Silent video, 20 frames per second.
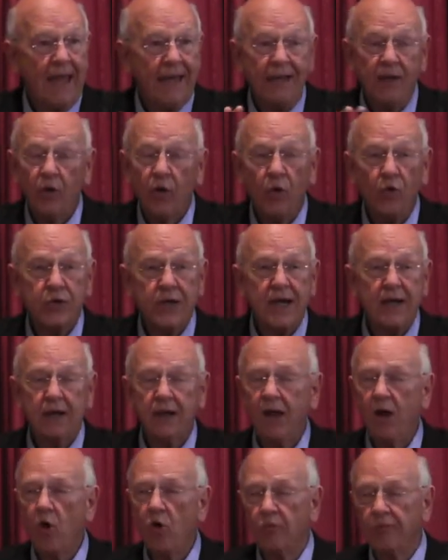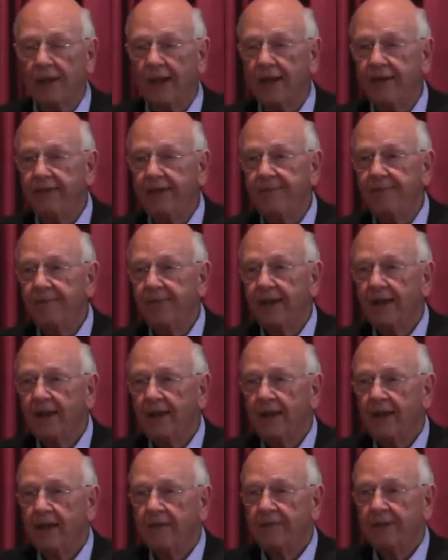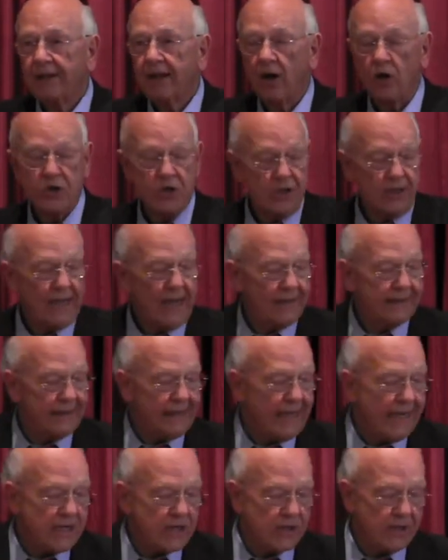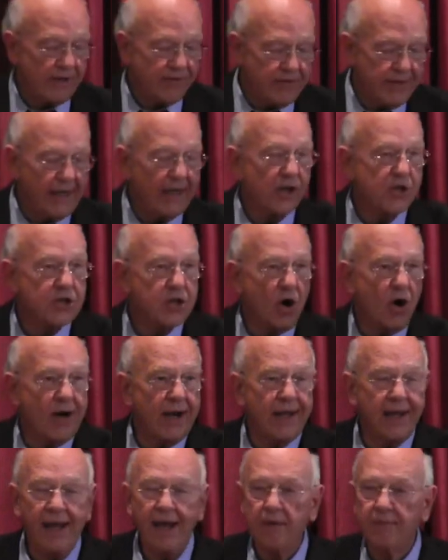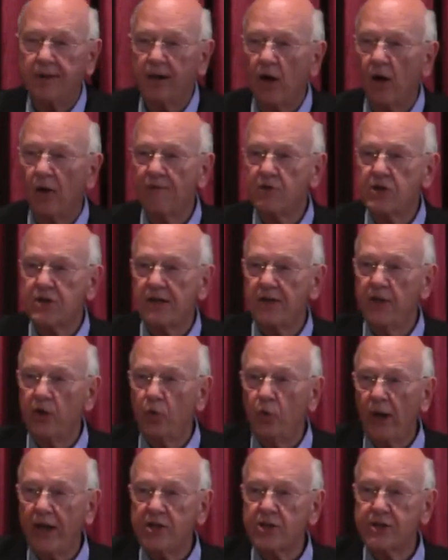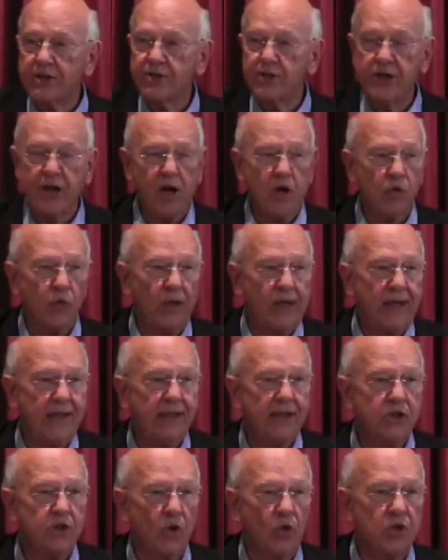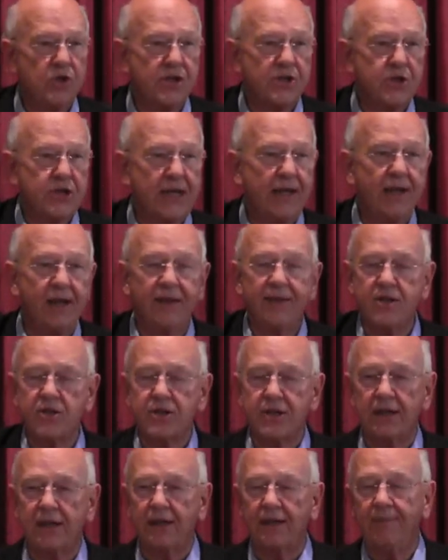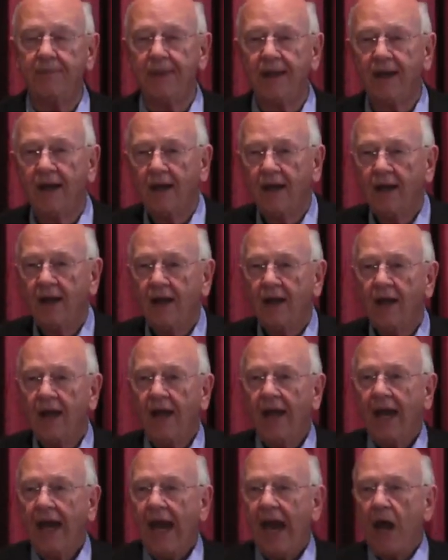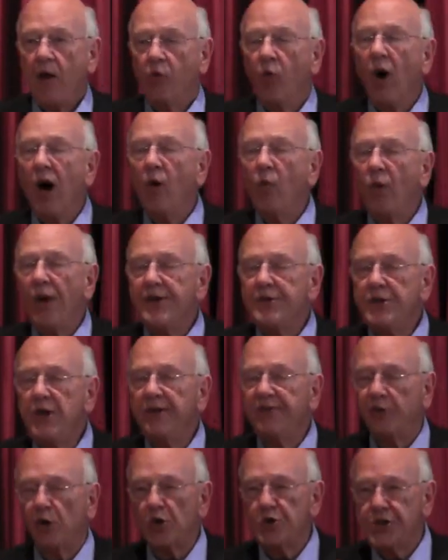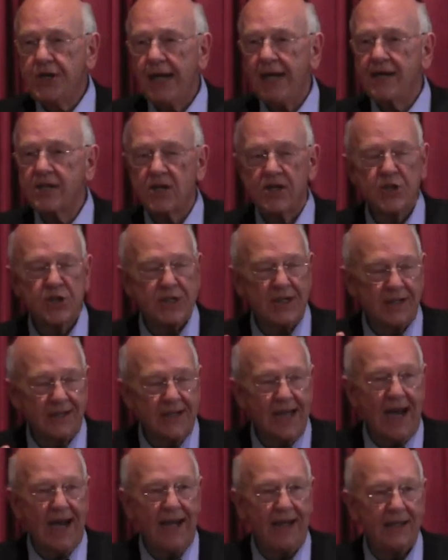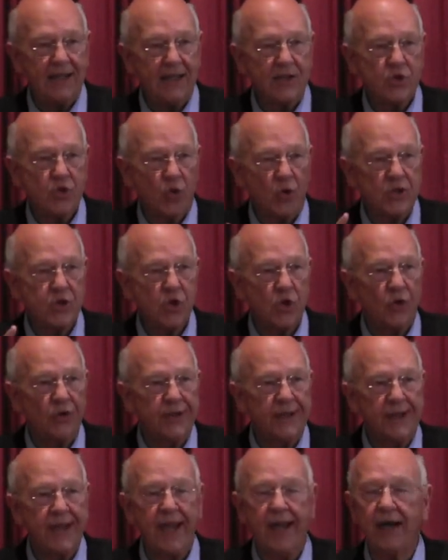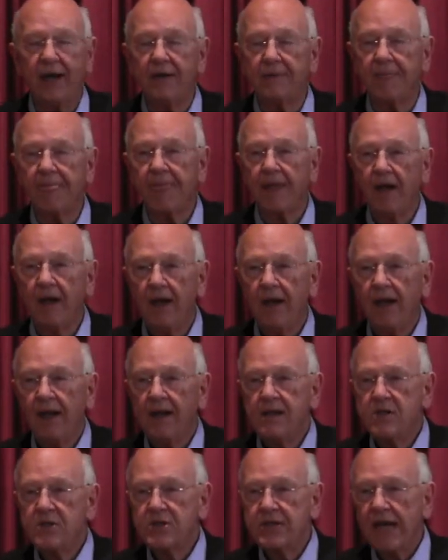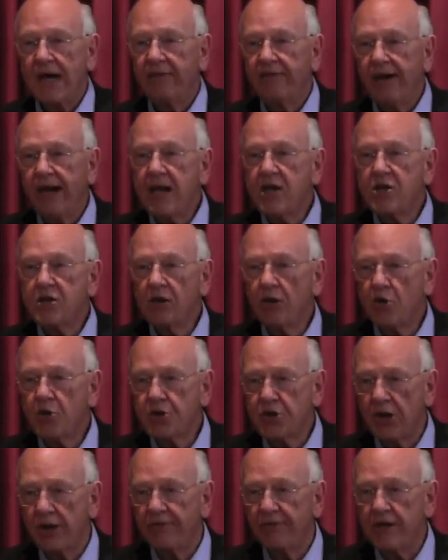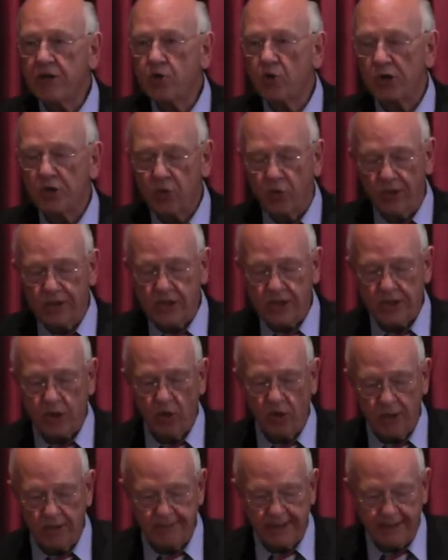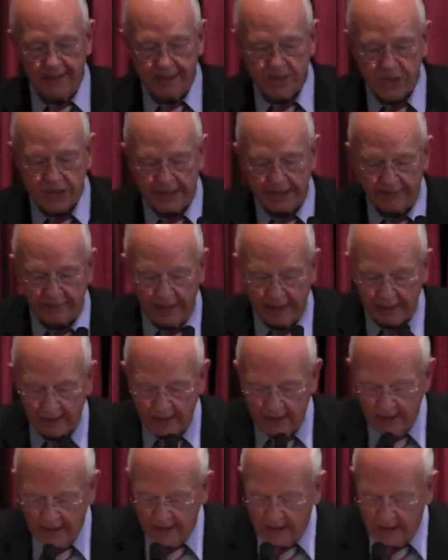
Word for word: and it won't take long, beloved, because you got the East and everything's starting out, and all of a sudden the West is there, and we're headed towards the setting of the sun. And what we do for Jesus tonight is what's going to count. Salvation or service, which one's it going to be this evening?